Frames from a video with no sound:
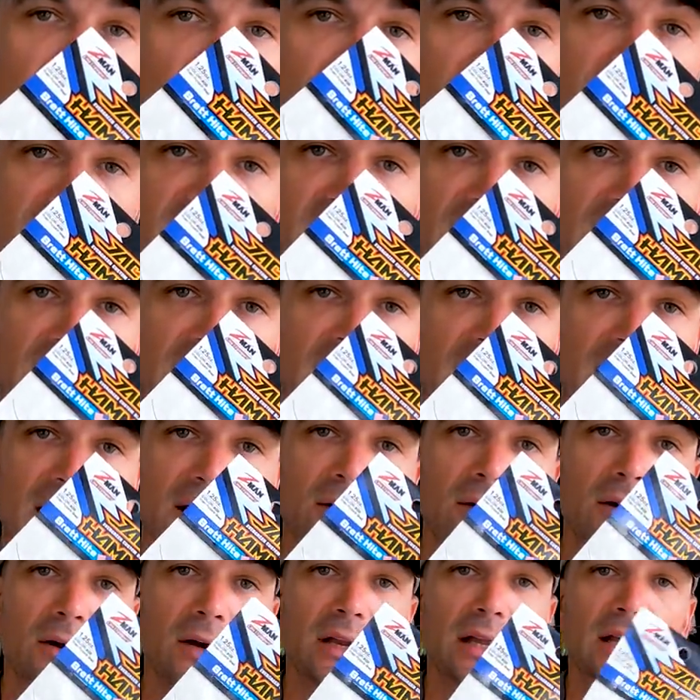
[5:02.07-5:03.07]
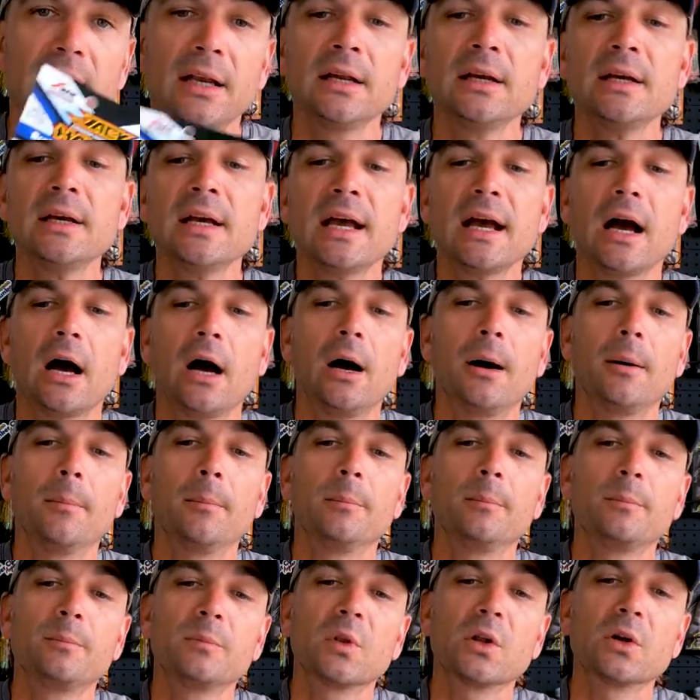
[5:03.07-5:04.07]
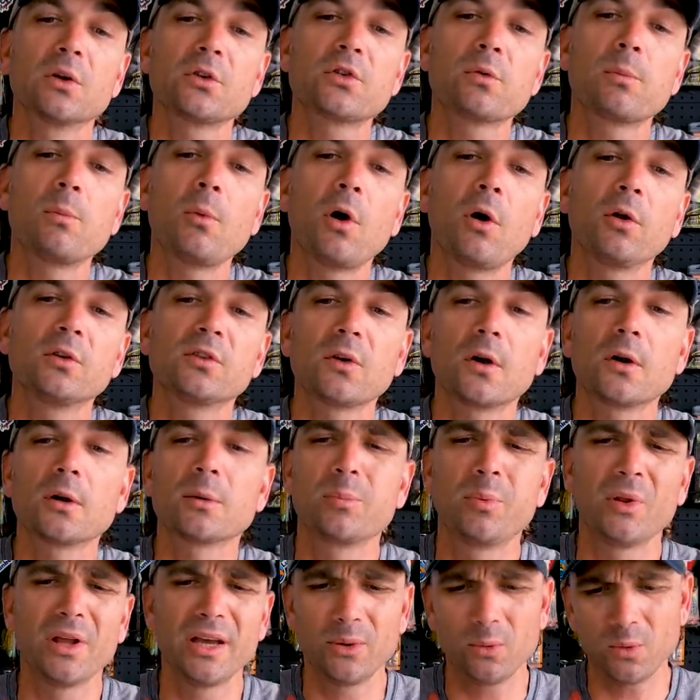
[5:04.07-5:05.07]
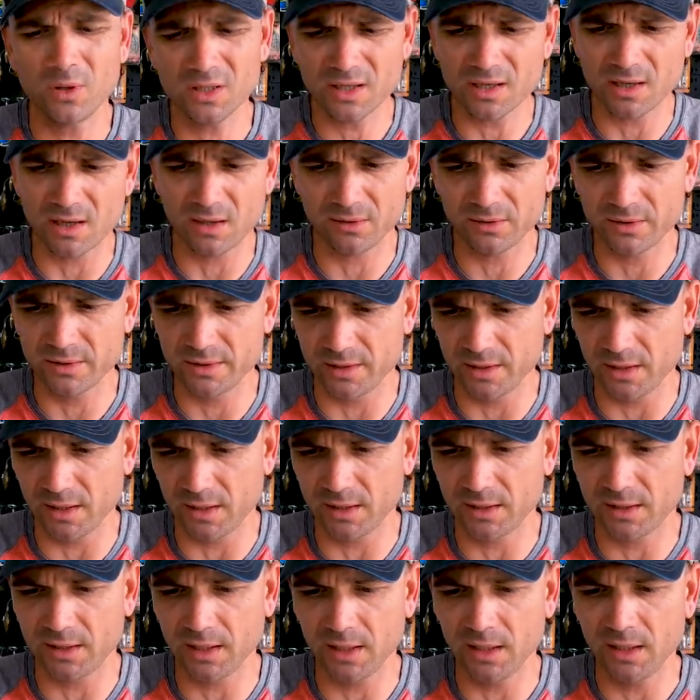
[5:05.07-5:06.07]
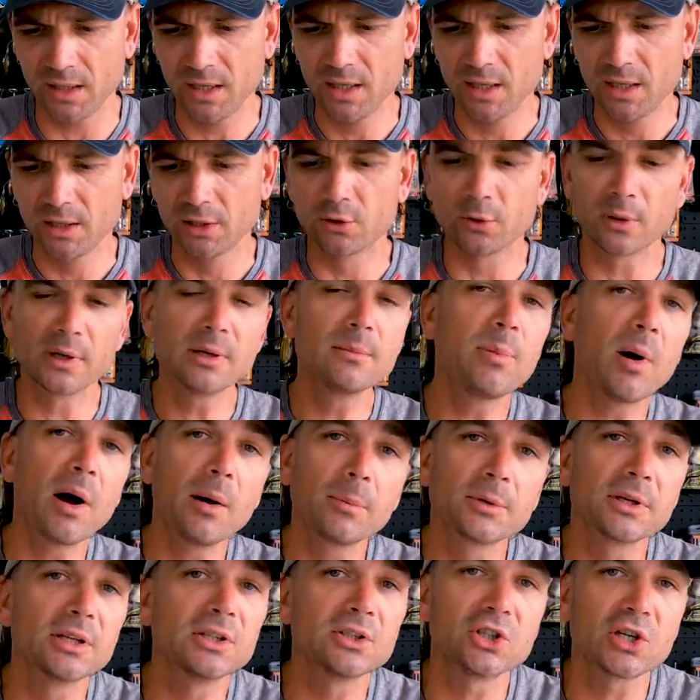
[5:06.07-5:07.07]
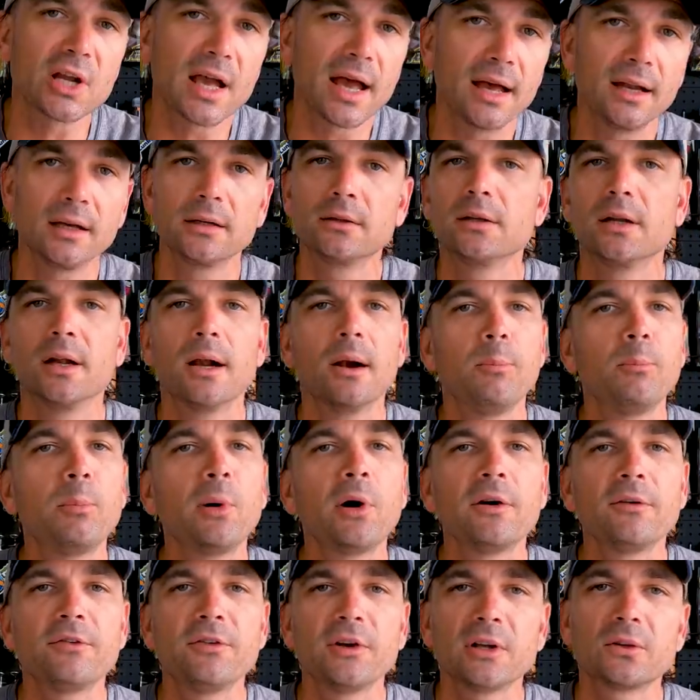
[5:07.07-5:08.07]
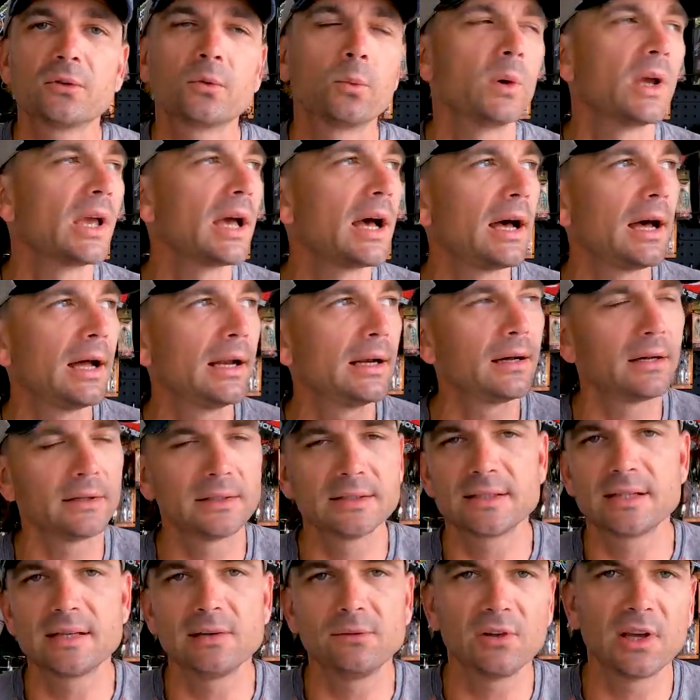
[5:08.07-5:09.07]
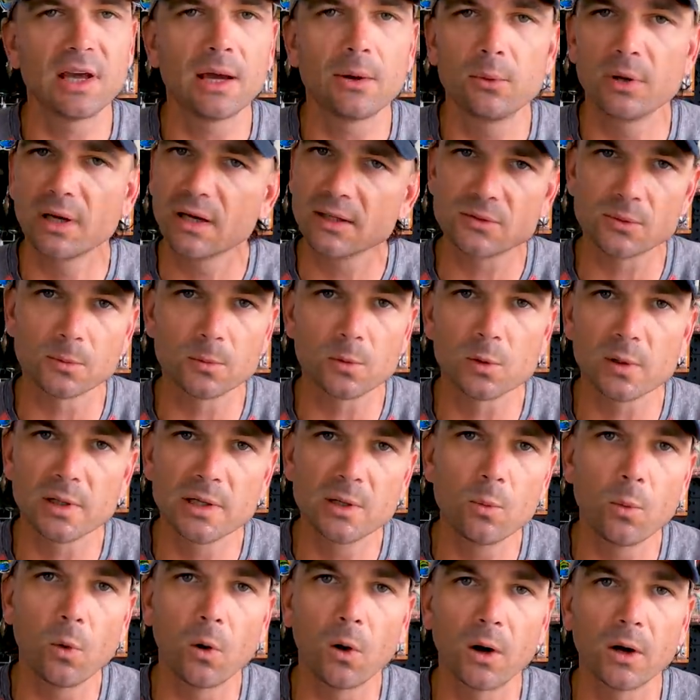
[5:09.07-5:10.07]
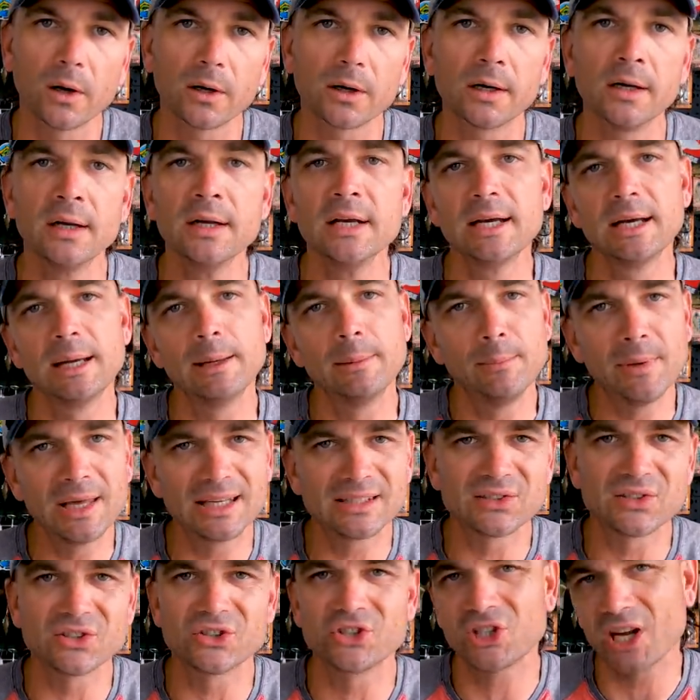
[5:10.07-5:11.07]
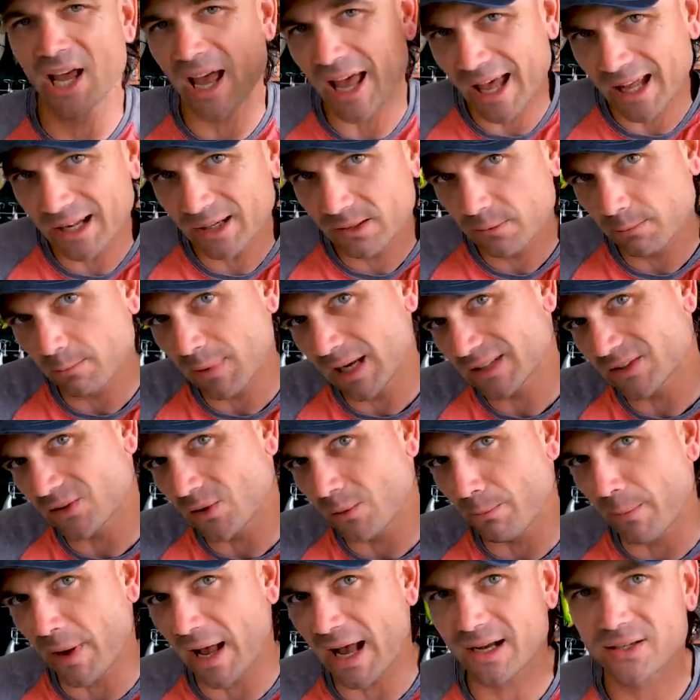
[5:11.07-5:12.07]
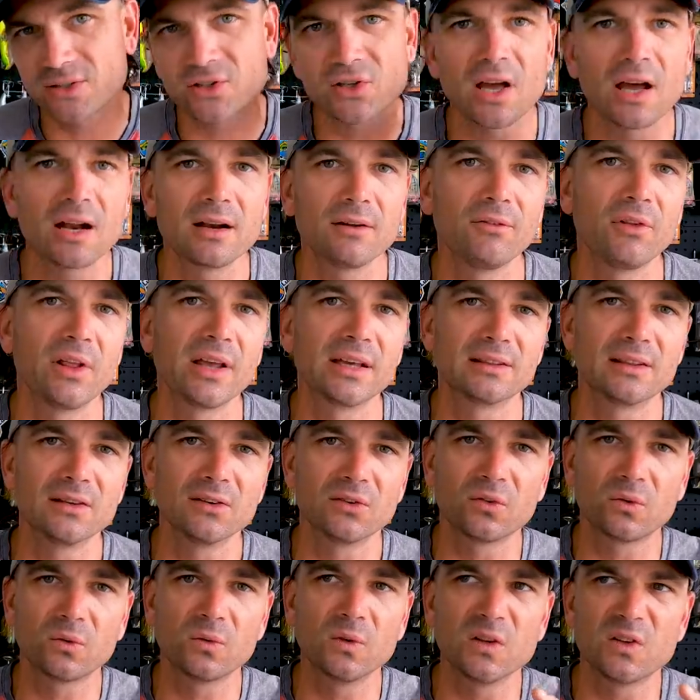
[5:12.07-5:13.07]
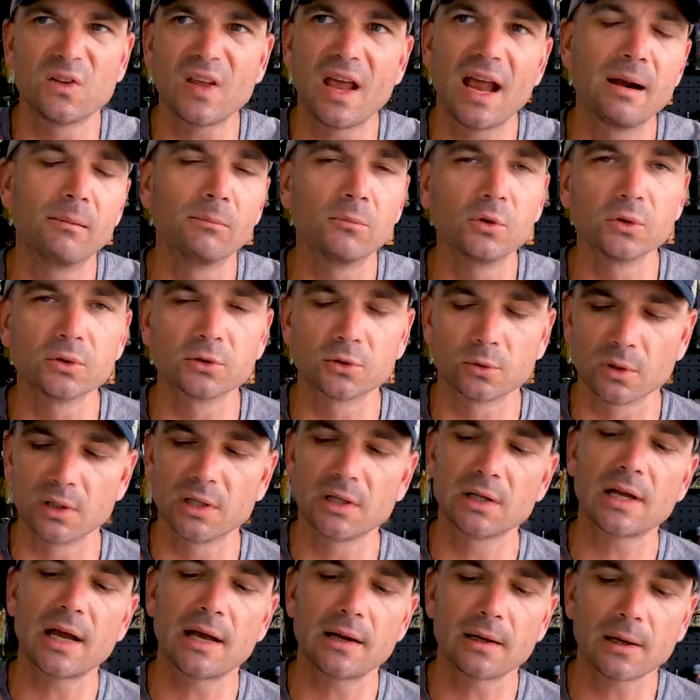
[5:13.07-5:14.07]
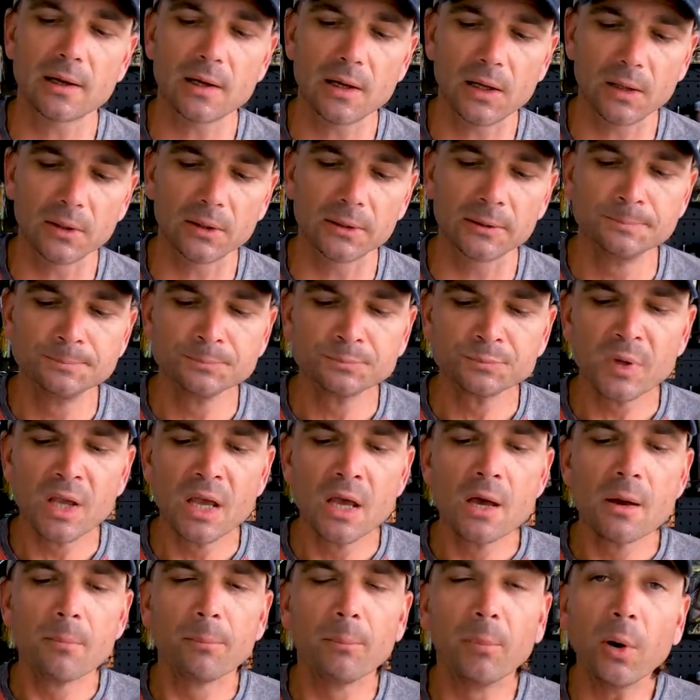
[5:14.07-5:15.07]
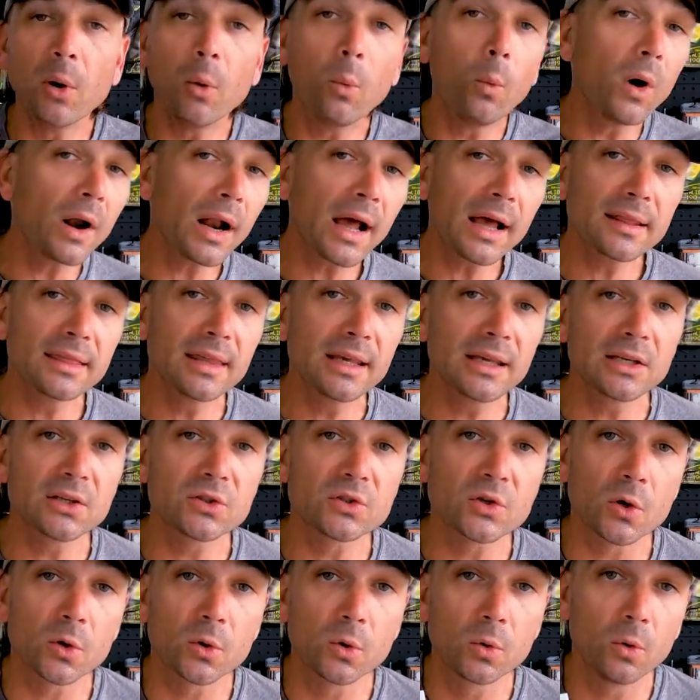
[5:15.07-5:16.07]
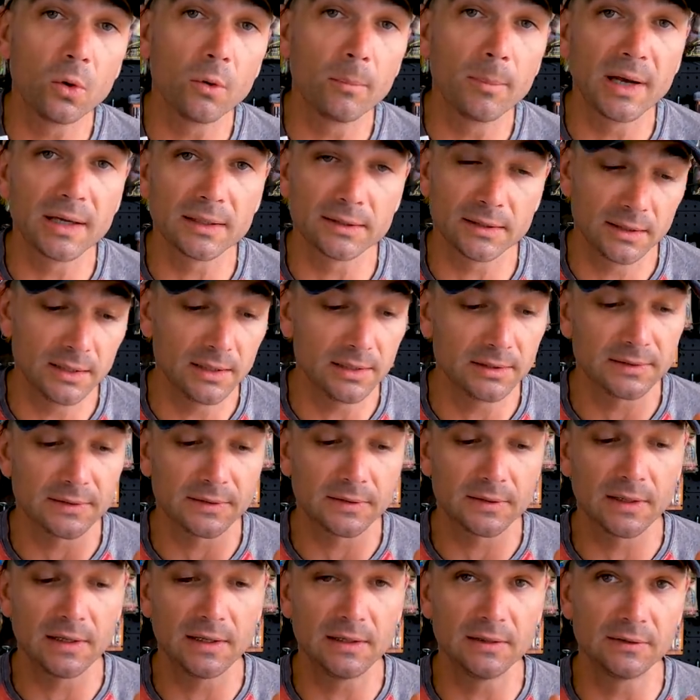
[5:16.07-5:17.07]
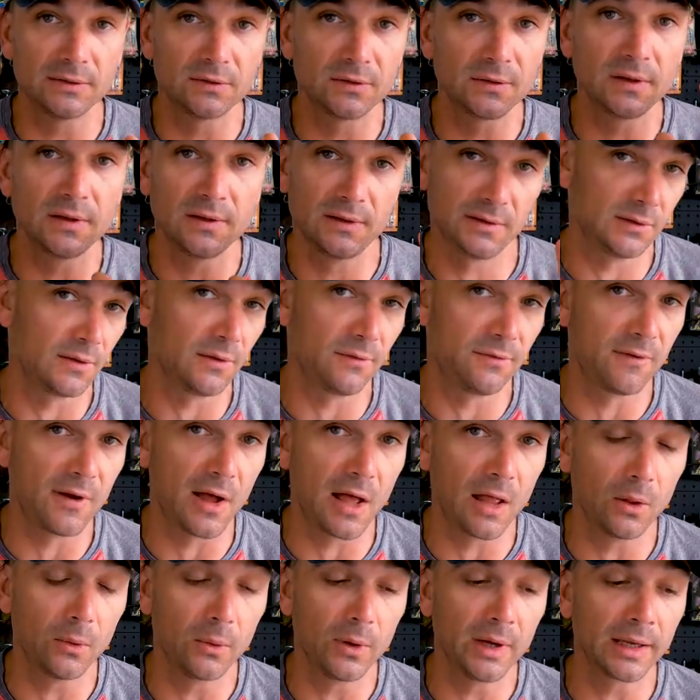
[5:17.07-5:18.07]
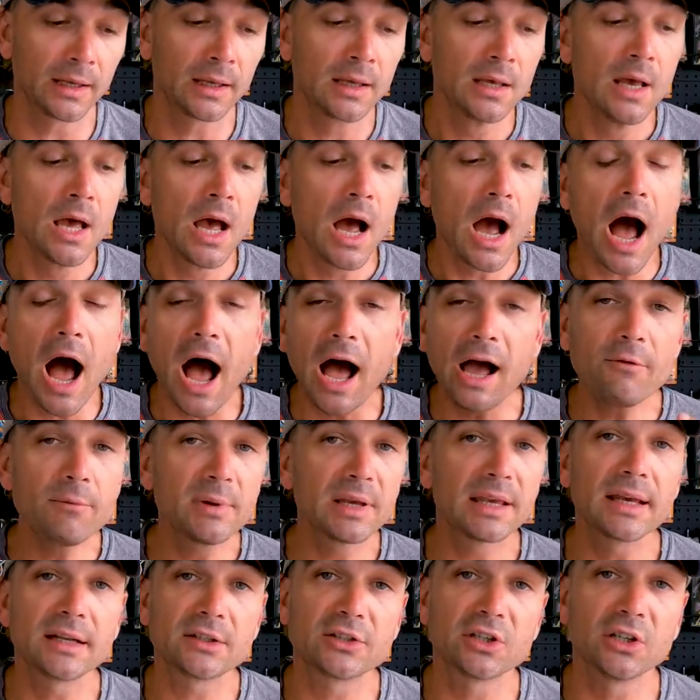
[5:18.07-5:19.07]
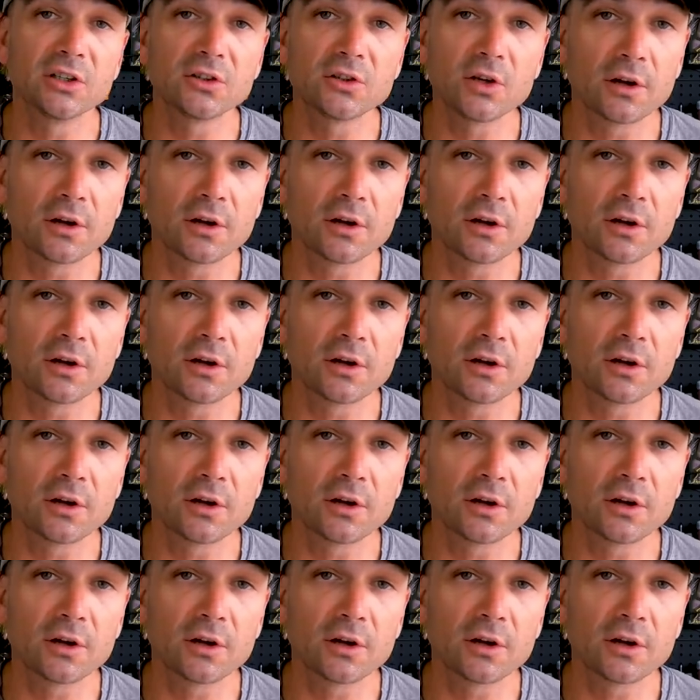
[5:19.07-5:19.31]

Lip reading: tungsten head on it, little small dark blade. What color did I get? Green pumpkin shad, you know, perfect. We got on the TVA, we got some green water. It makes the shad, makes their backs kind of like this emerald green kind of color. But what I think is so cool about this is the following. I've been catching a